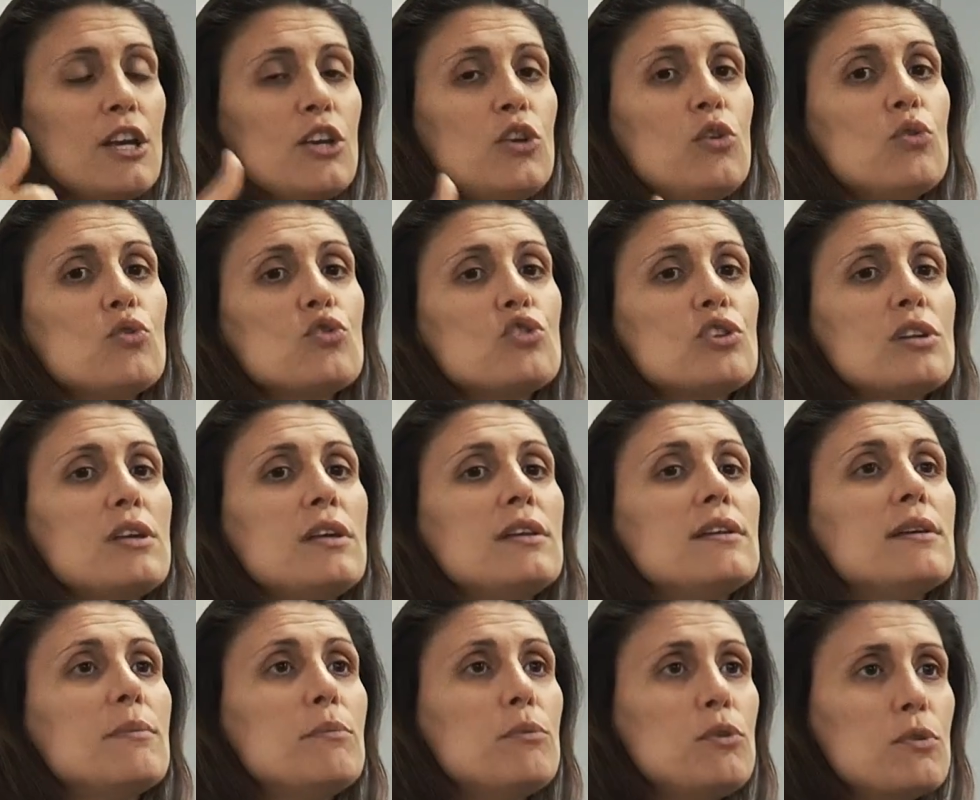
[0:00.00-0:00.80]

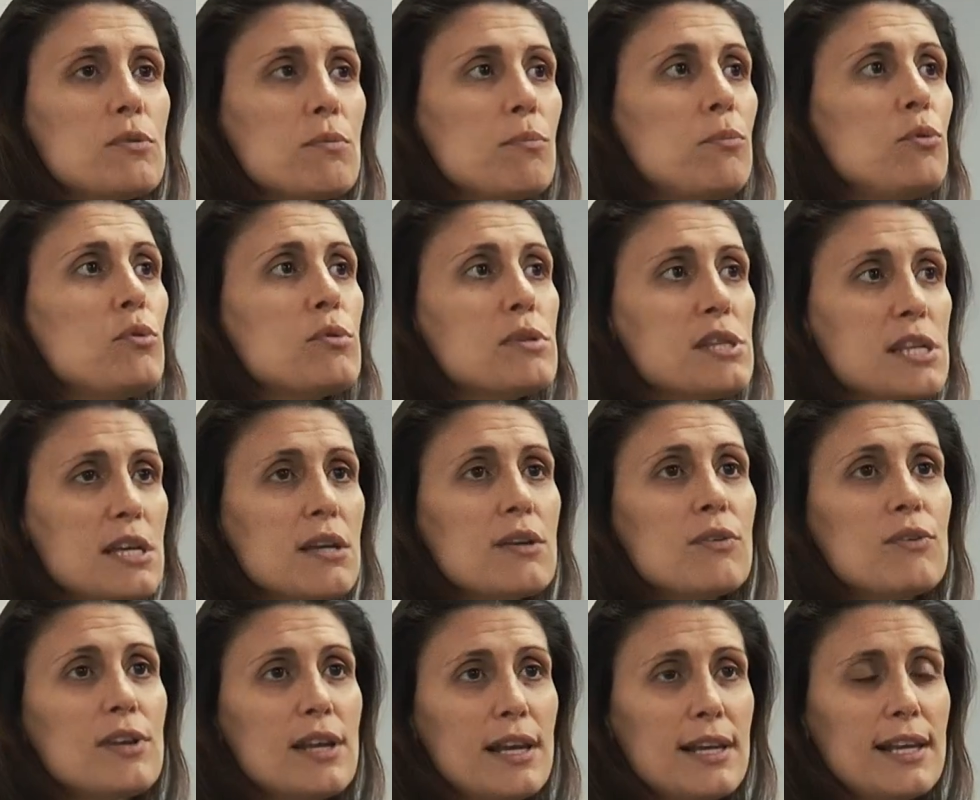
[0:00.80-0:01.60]
Usually the
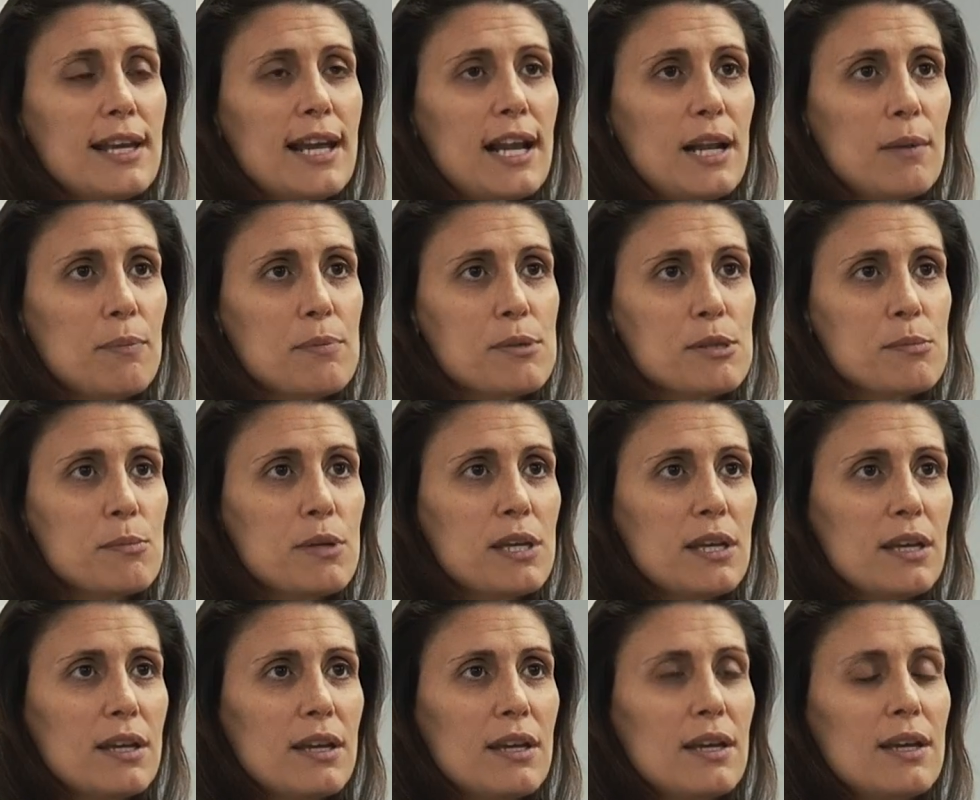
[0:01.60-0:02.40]
music really helps
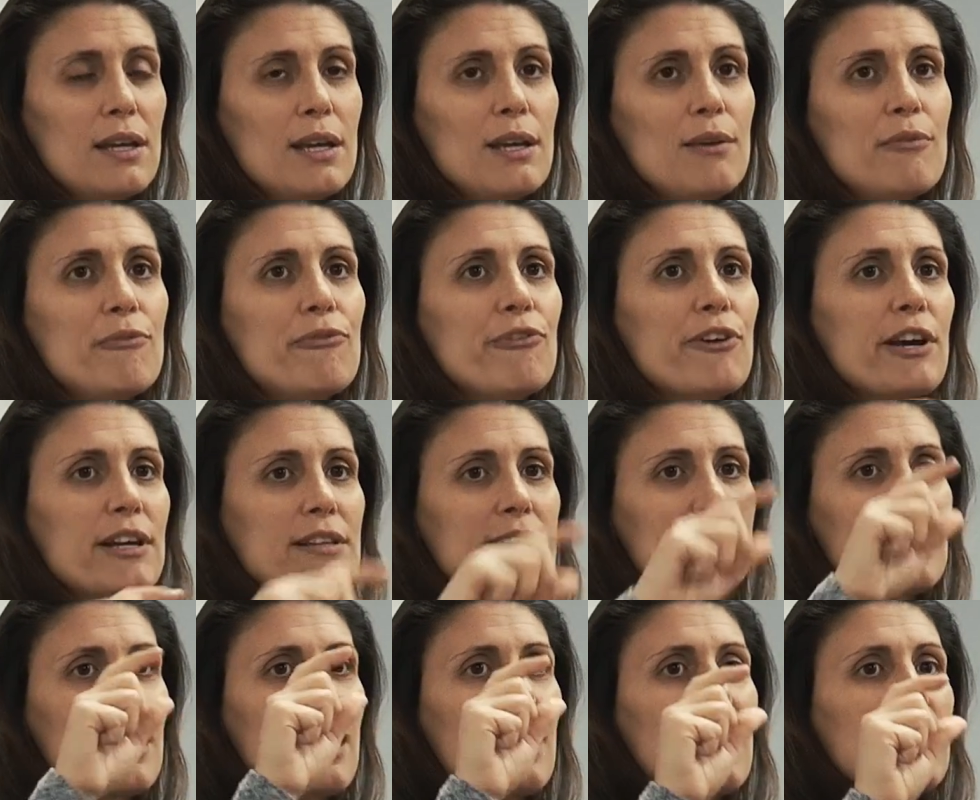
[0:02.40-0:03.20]
me. In
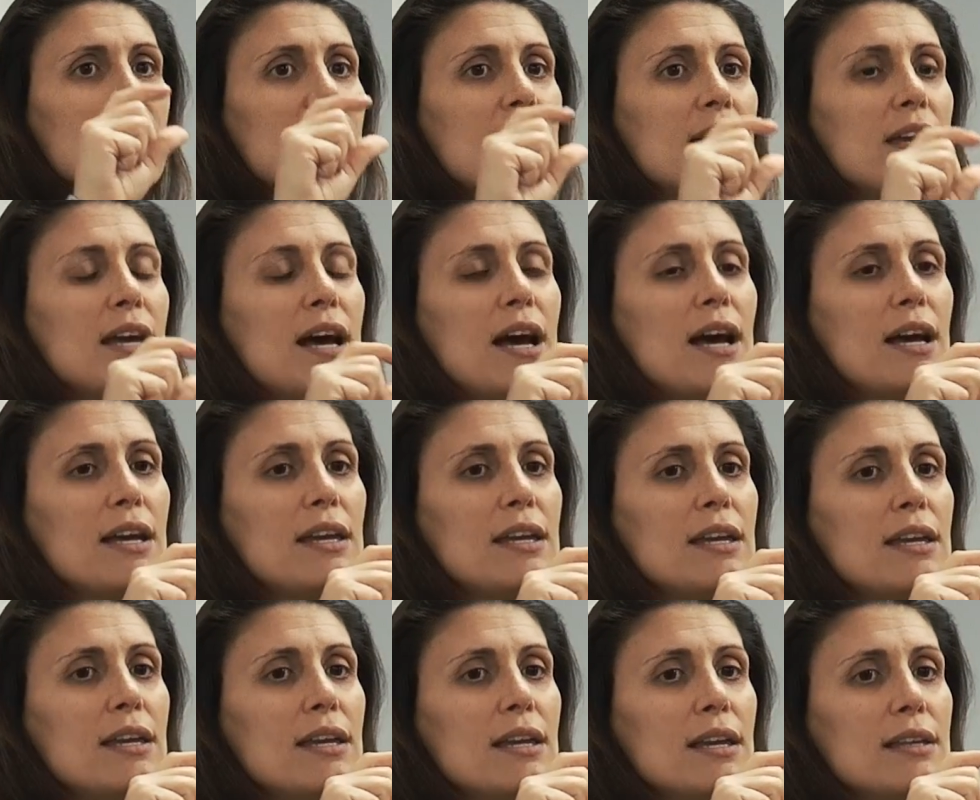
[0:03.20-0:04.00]
fact,
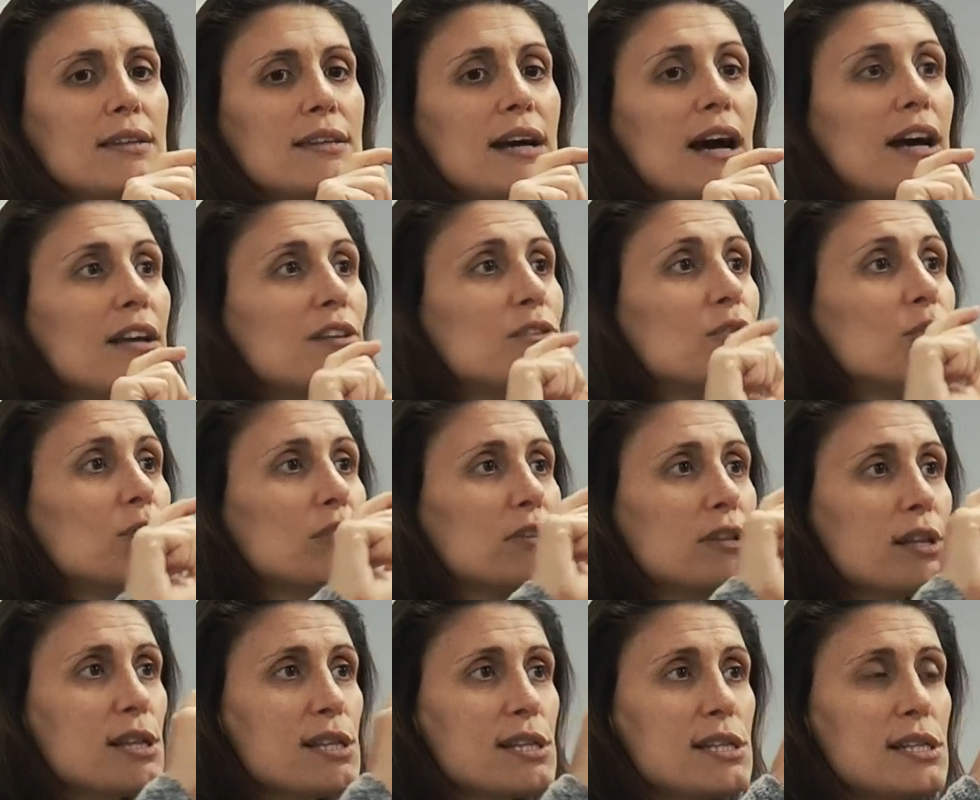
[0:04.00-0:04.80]
I
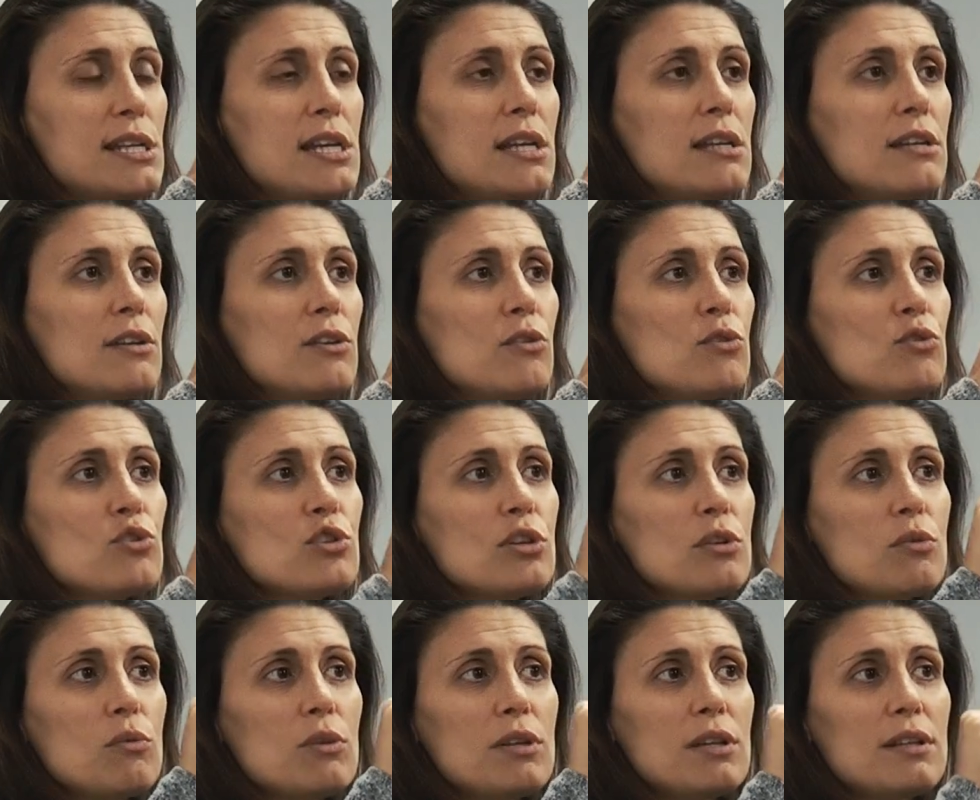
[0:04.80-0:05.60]
title the scene
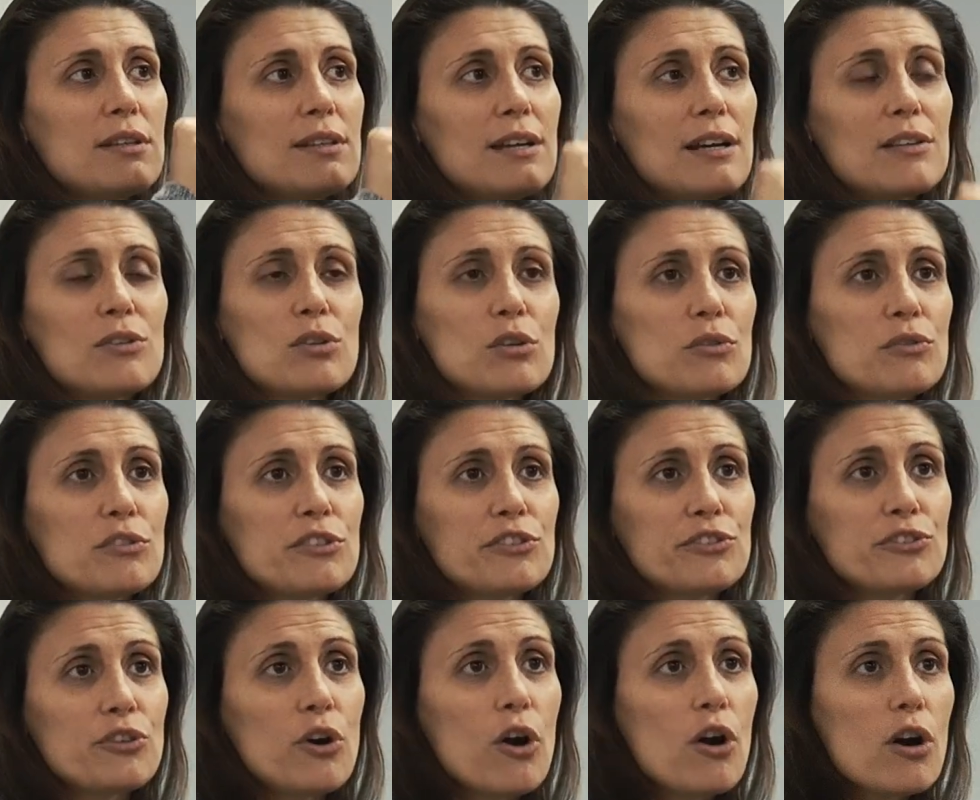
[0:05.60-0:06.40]
usually with the title of
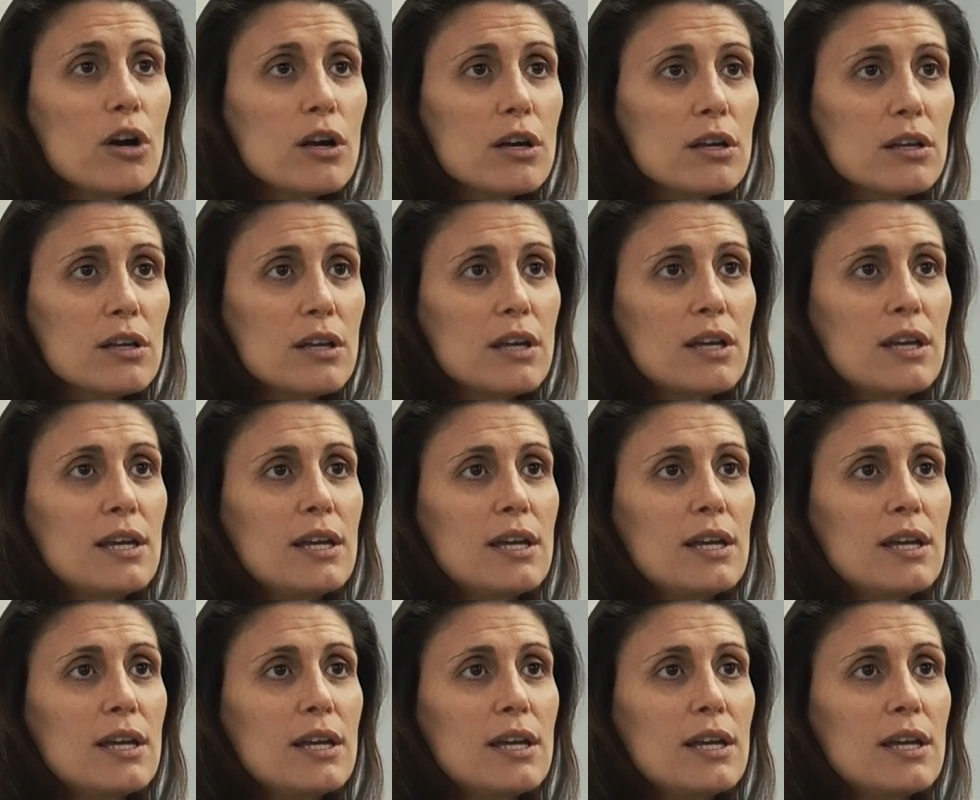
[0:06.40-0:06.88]
the song.